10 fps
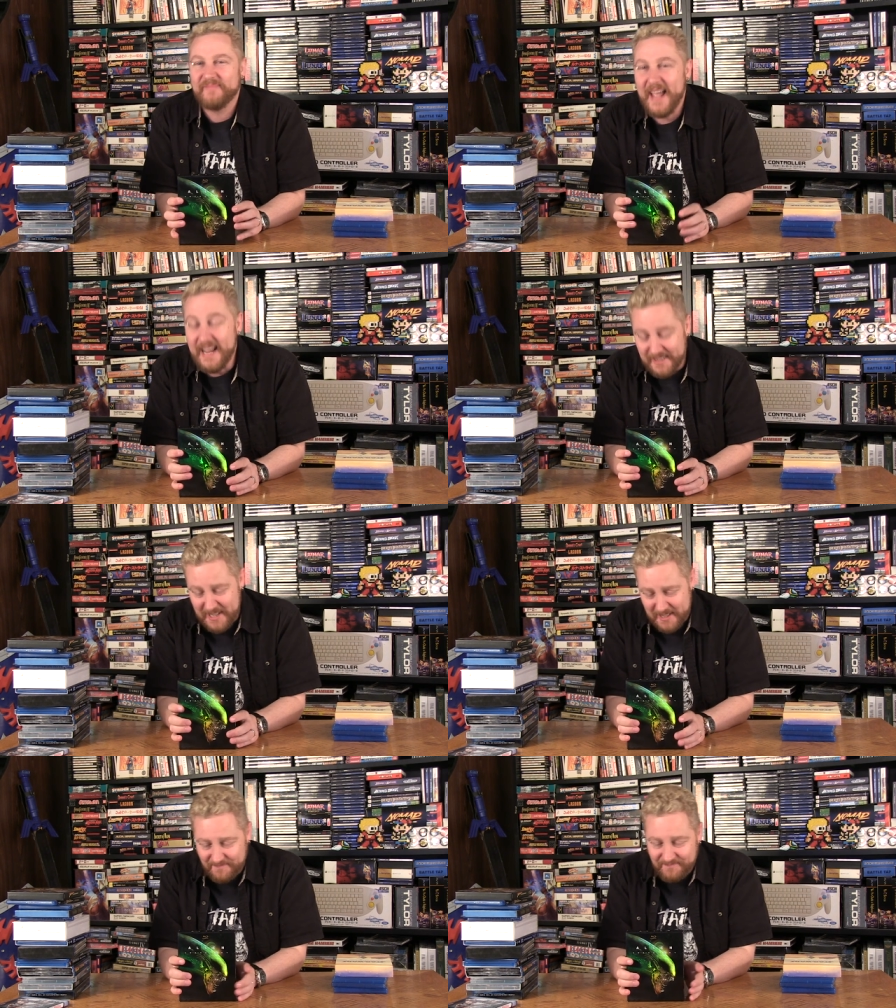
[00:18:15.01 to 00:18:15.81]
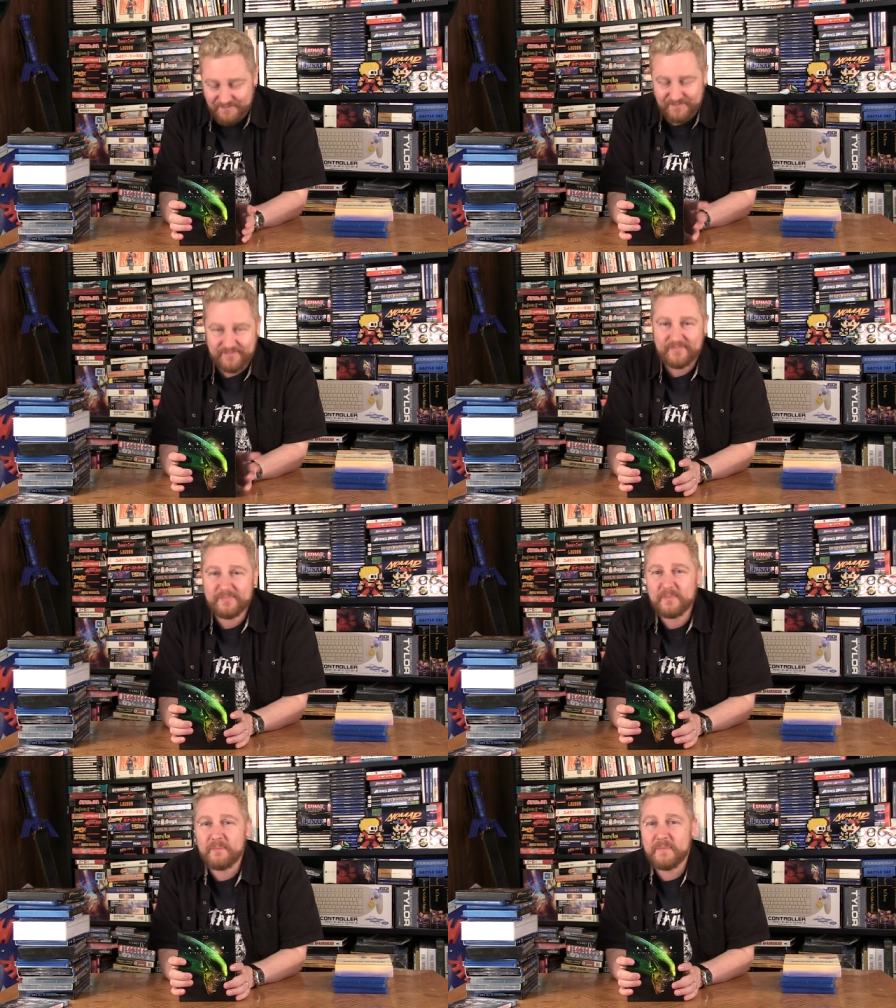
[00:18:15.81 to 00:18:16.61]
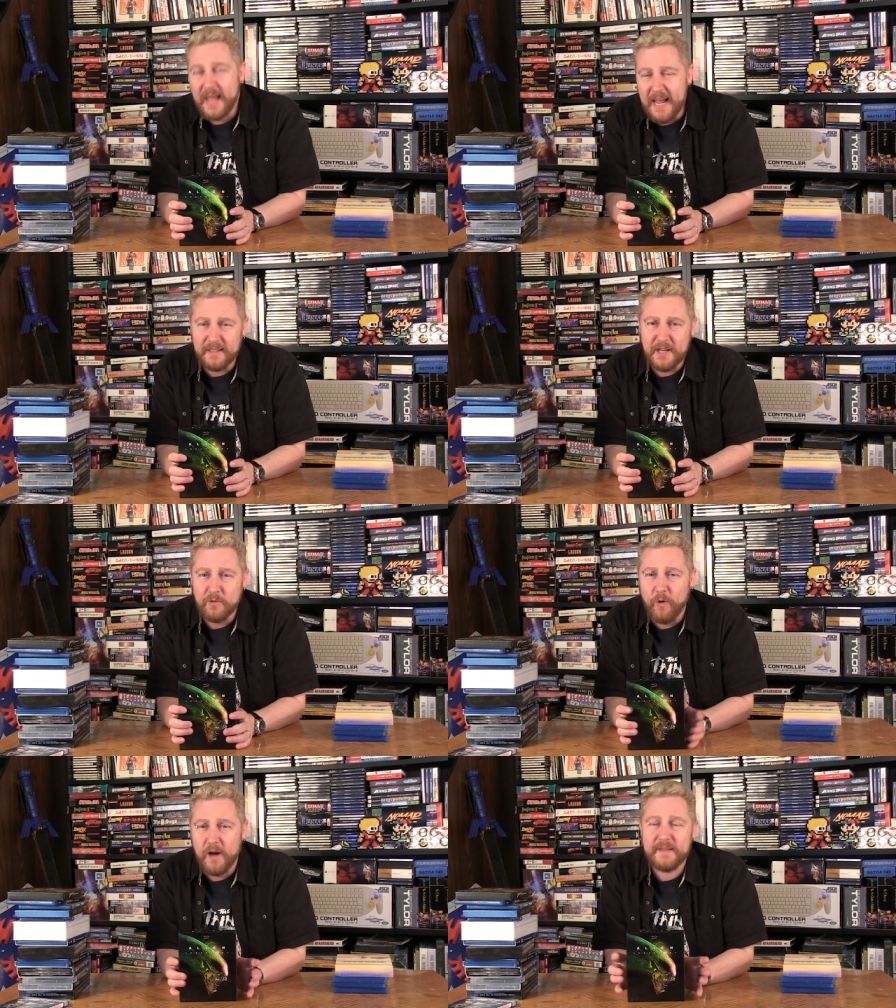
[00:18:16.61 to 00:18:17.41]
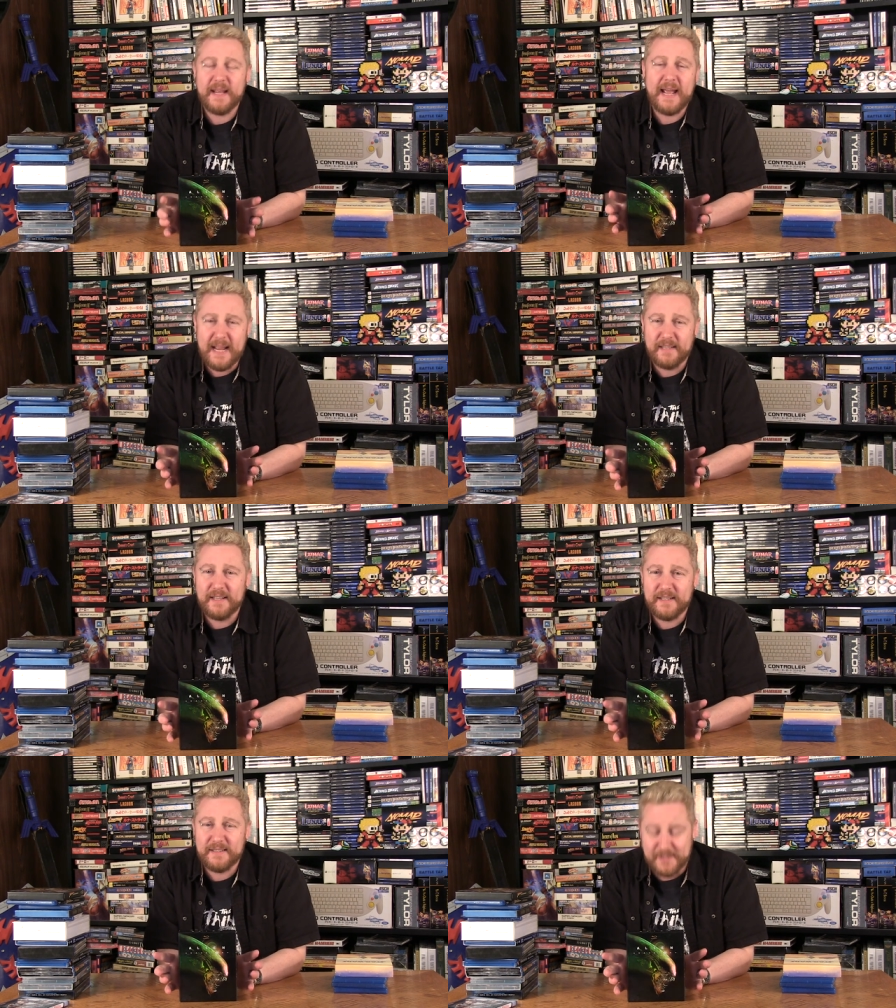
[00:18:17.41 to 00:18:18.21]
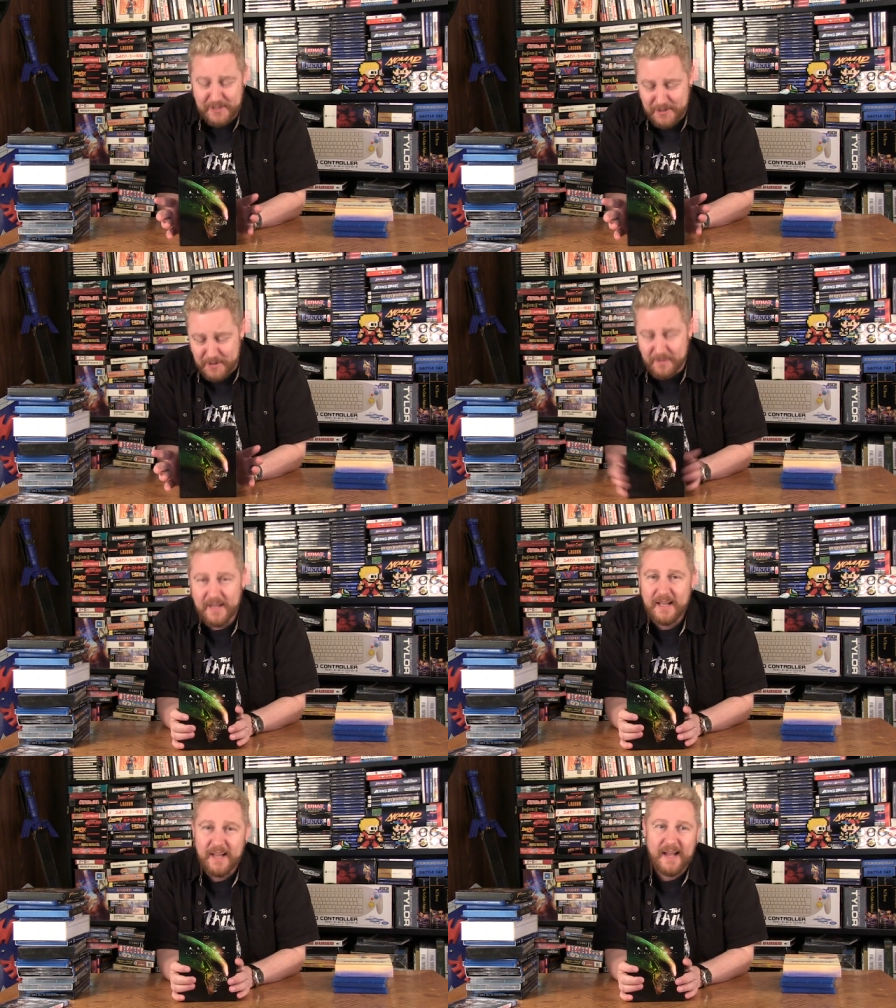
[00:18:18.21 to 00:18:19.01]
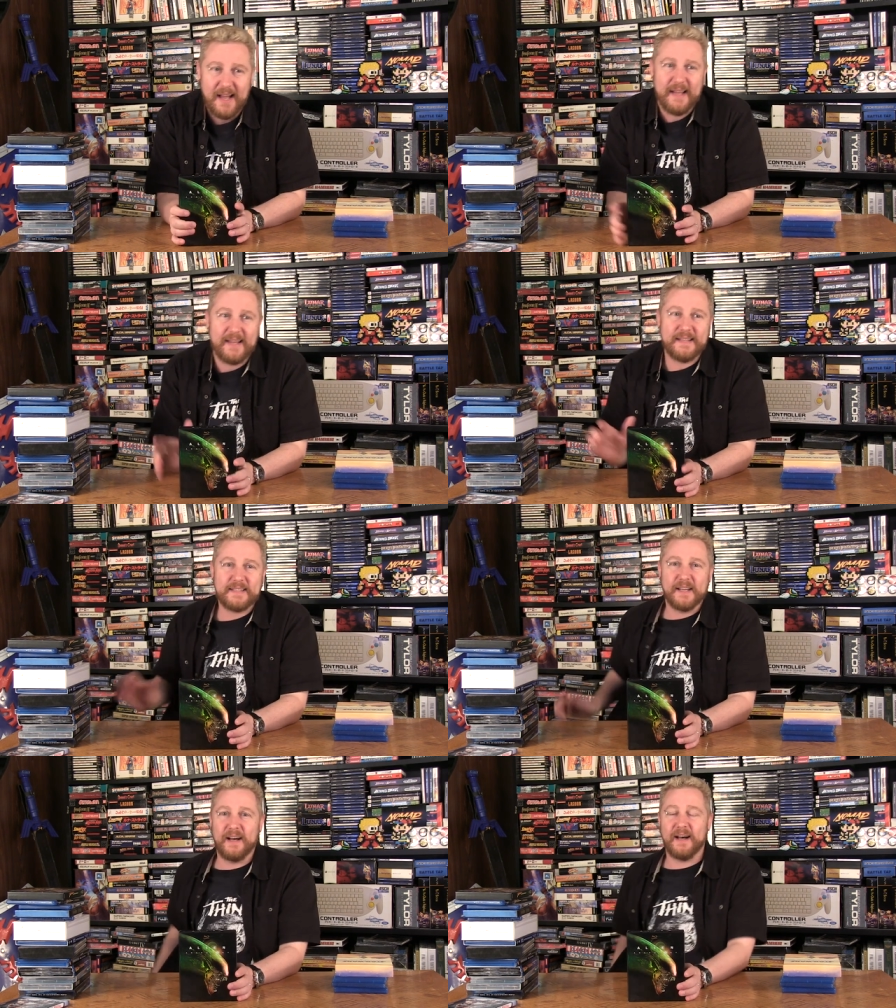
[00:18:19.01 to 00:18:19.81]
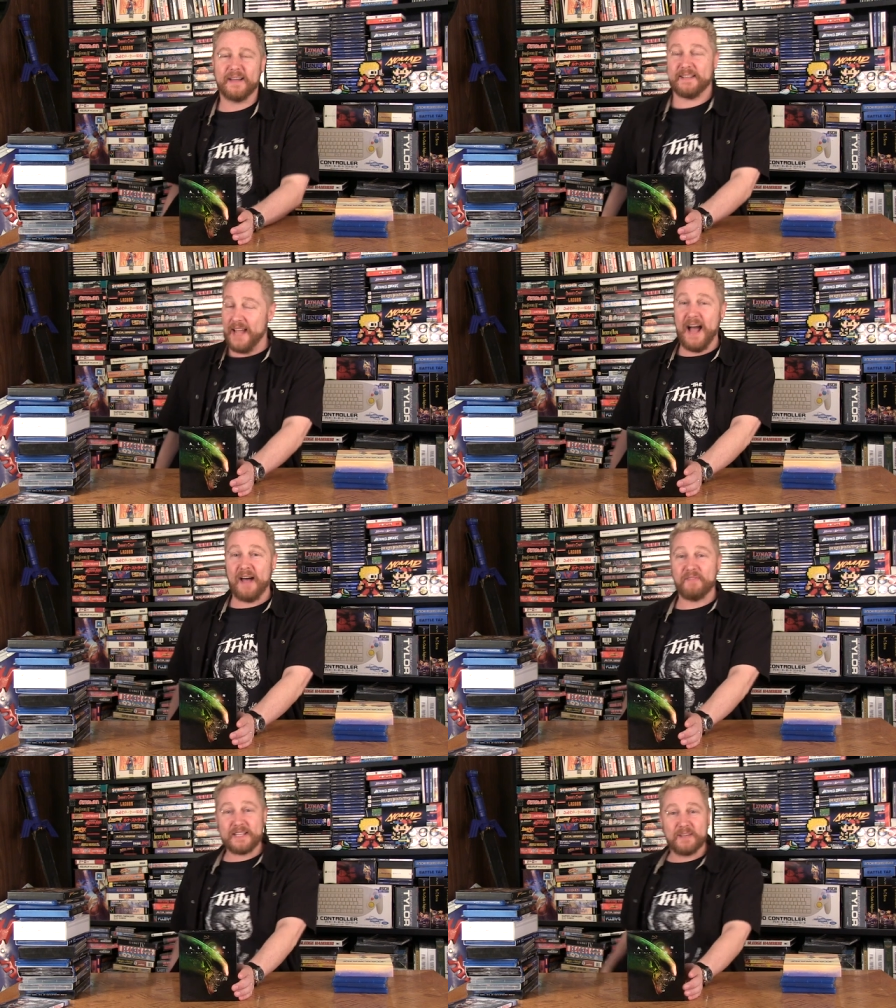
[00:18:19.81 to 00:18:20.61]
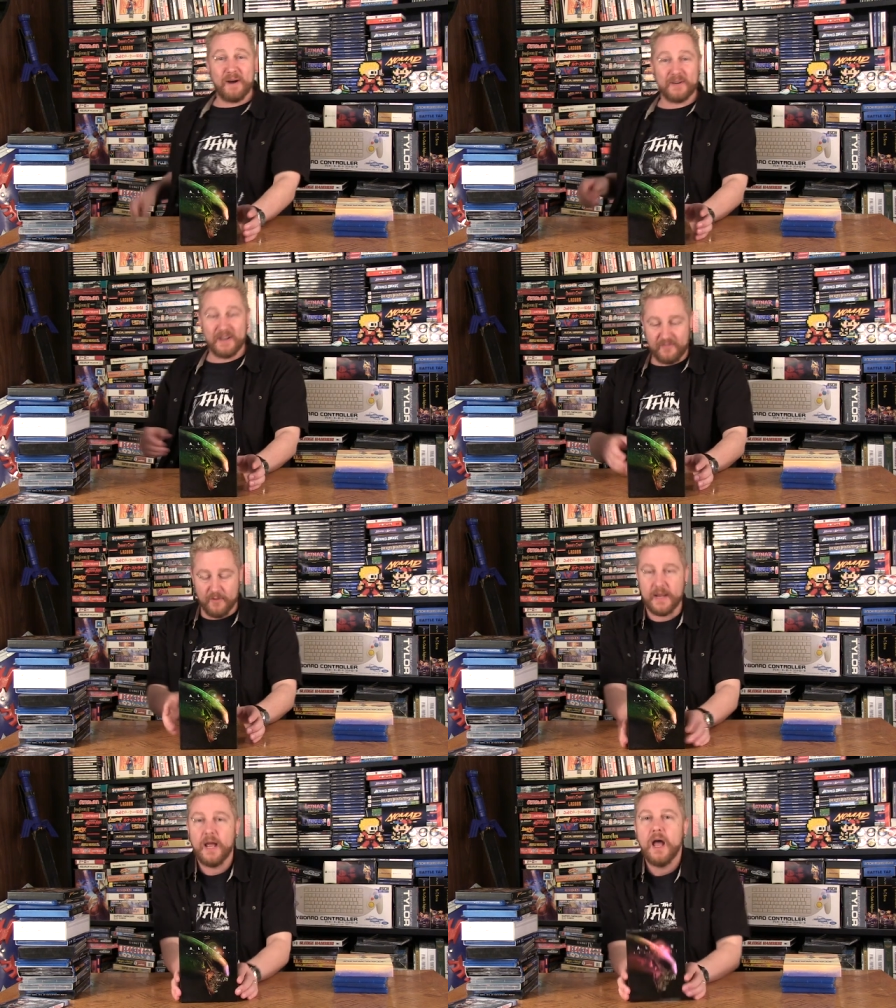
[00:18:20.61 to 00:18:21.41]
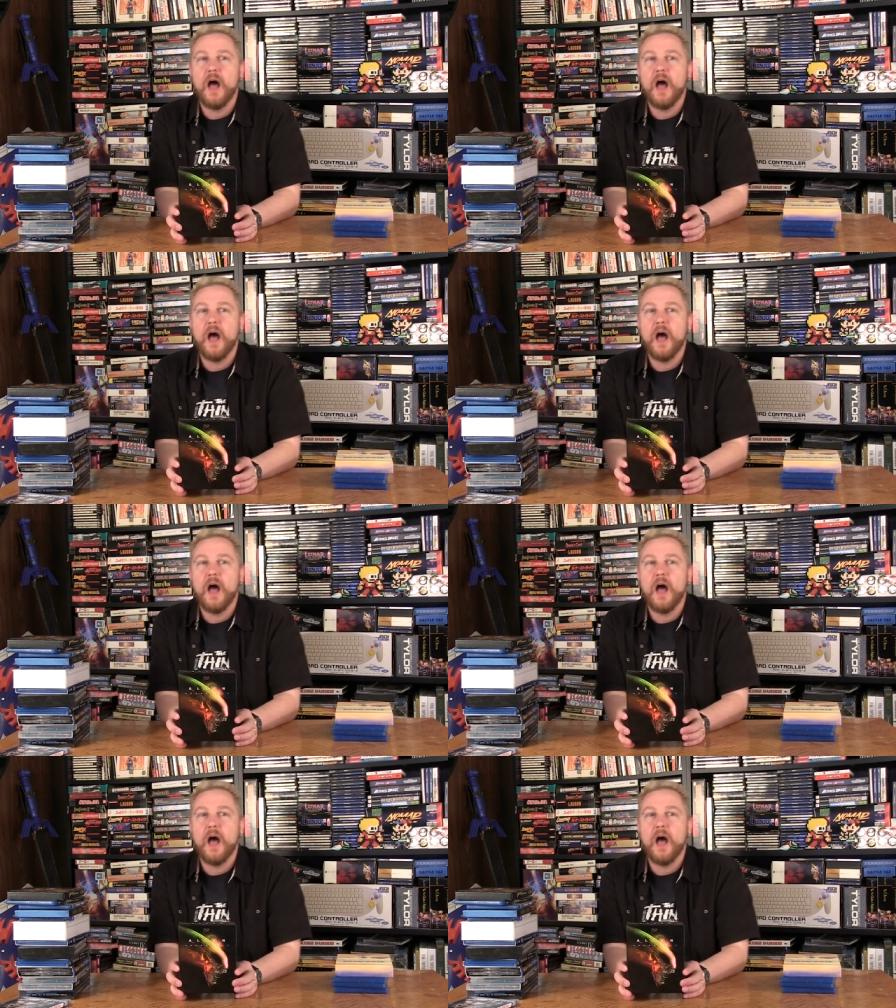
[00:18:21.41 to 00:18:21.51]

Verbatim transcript: Alien. Alien 1, Alien 2, and uh, yeah, that's about it for me.